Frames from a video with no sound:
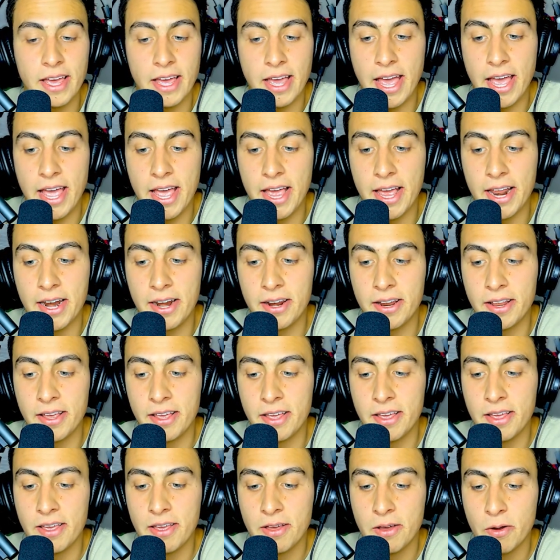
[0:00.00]
and
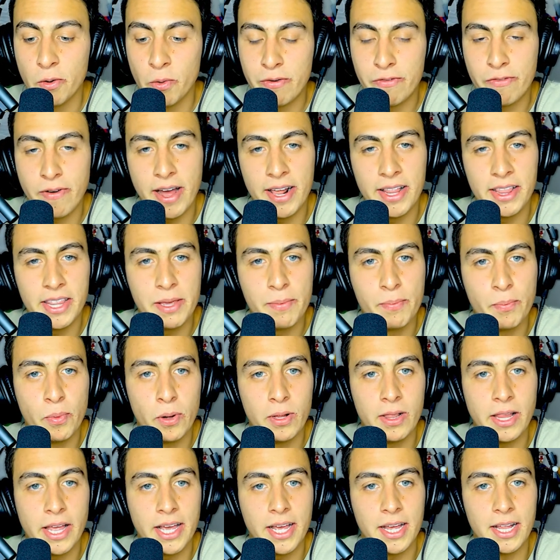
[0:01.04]
we finally
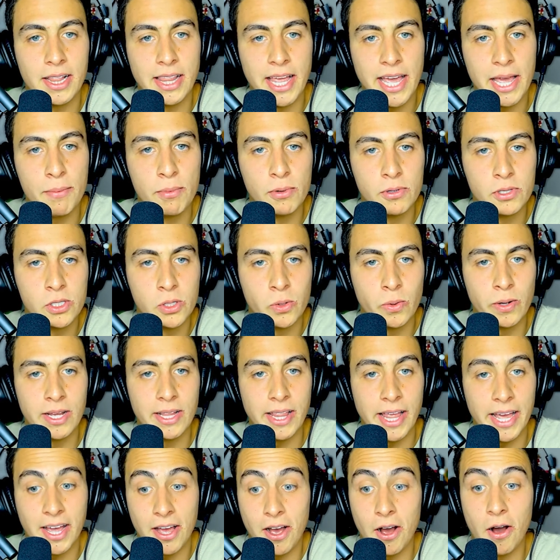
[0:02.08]
put like a label to it,
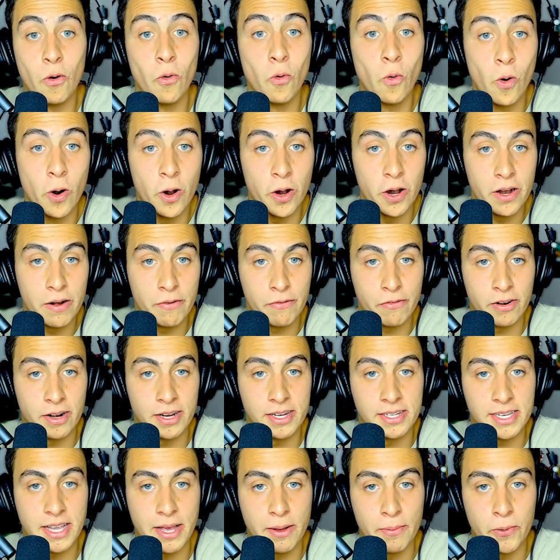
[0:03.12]
like a word, for
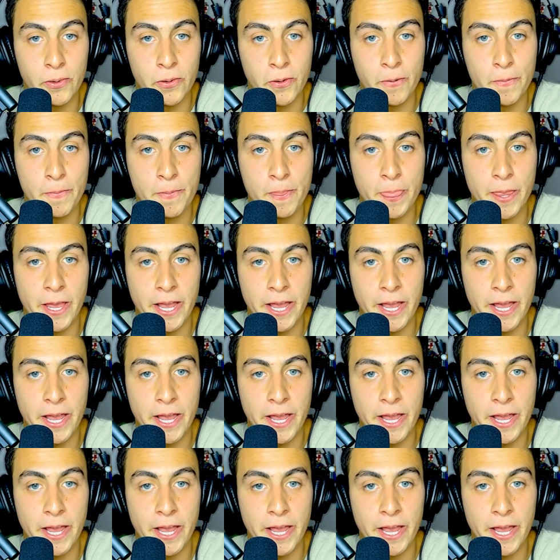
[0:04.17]
example,